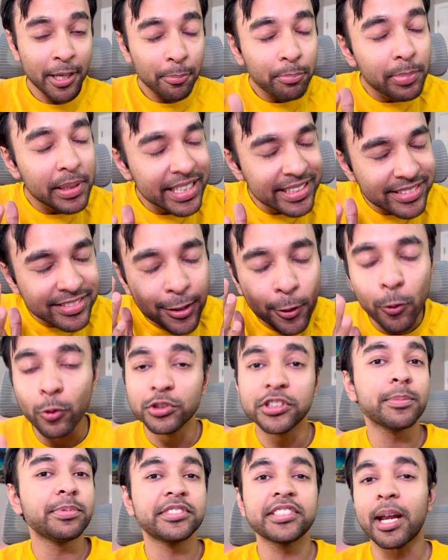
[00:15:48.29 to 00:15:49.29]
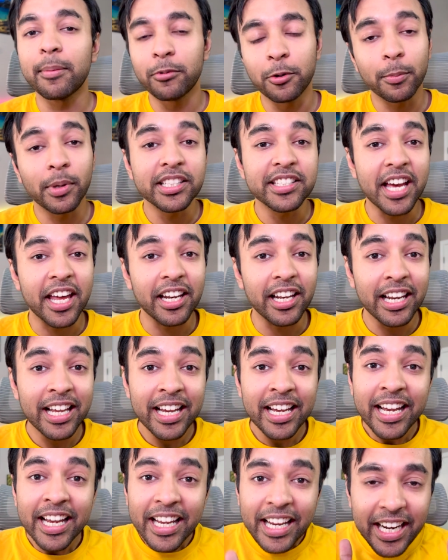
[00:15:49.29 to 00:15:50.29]
please do subscribe to my channel.
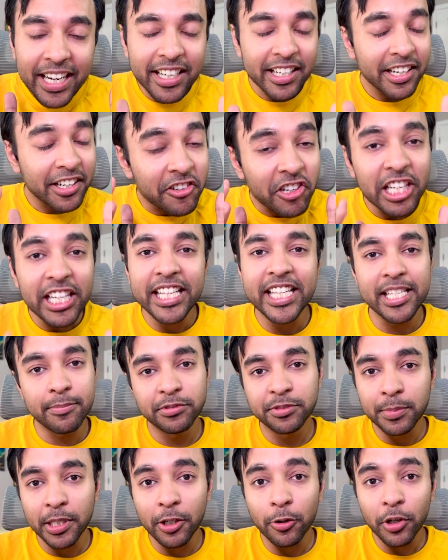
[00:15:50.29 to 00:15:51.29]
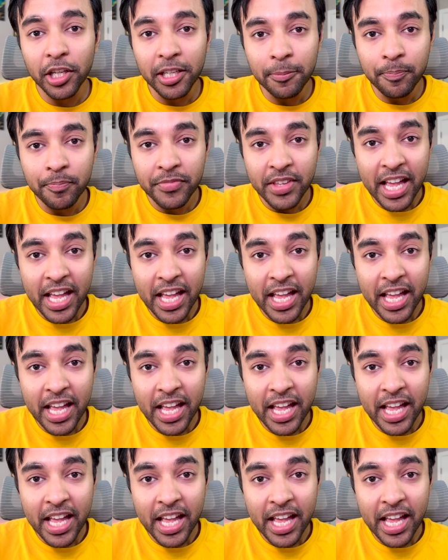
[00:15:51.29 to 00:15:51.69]
It really keeps me going.